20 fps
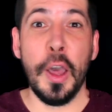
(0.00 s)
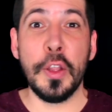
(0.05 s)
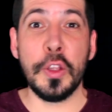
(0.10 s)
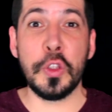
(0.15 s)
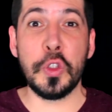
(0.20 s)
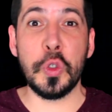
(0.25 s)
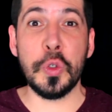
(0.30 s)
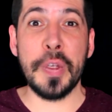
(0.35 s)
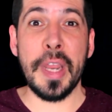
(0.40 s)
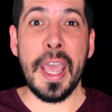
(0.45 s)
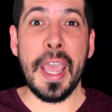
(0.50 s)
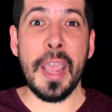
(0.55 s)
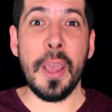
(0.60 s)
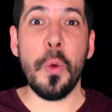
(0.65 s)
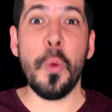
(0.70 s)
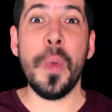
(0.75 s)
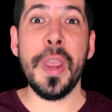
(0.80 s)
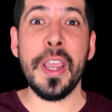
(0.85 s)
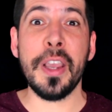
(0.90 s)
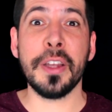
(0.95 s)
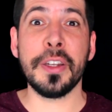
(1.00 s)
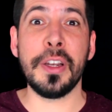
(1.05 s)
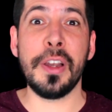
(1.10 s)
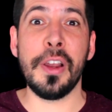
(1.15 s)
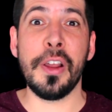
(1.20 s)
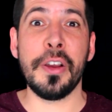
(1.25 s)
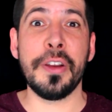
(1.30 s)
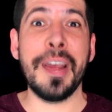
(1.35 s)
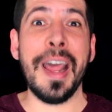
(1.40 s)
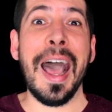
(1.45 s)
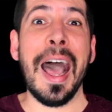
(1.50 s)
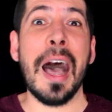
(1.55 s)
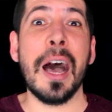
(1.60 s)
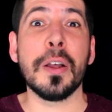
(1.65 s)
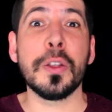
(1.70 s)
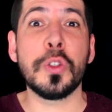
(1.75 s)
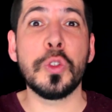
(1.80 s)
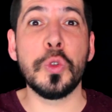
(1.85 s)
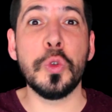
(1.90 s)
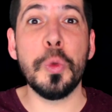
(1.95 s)
Today we're gonna learn how
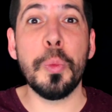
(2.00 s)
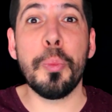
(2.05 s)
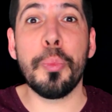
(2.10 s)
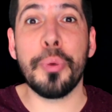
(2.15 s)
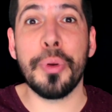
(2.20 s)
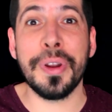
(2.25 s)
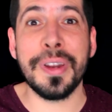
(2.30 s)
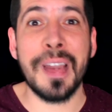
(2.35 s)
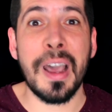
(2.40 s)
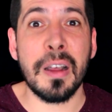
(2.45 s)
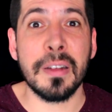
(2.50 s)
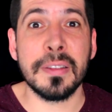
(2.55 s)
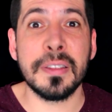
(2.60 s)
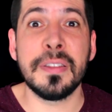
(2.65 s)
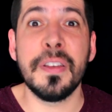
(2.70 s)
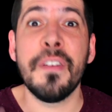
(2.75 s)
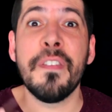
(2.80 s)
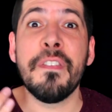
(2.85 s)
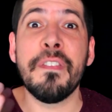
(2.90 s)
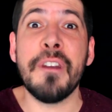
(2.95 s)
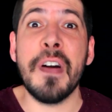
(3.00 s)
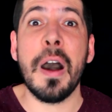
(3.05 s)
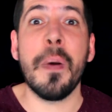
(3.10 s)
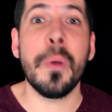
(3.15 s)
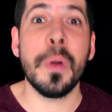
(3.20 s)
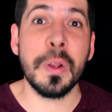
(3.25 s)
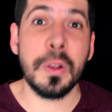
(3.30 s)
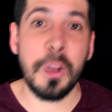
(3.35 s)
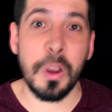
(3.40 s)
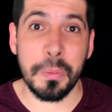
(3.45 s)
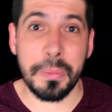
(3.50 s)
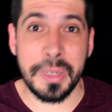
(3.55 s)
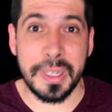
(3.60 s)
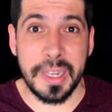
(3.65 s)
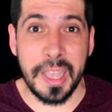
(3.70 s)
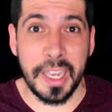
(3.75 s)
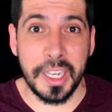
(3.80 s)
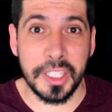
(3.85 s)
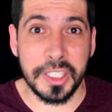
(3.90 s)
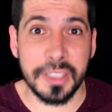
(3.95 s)
to pronounce the vowel
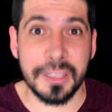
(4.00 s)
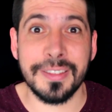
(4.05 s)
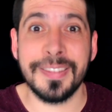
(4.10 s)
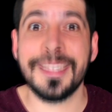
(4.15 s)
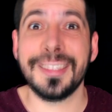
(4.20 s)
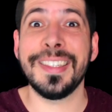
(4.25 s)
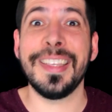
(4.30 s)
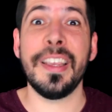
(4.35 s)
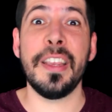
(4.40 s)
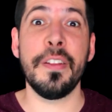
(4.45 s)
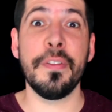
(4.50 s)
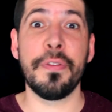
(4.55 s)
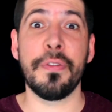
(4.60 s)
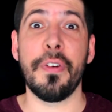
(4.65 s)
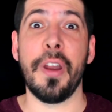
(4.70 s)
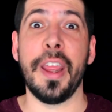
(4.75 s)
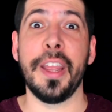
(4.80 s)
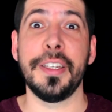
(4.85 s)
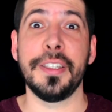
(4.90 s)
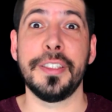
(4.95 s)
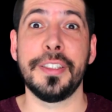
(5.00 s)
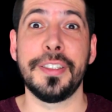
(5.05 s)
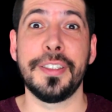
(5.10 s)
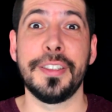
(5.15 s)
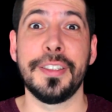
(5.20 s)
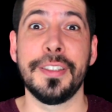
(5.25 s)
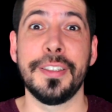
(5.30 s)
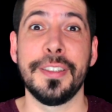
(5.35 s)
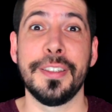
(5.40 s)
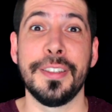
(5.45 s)
combinations in French.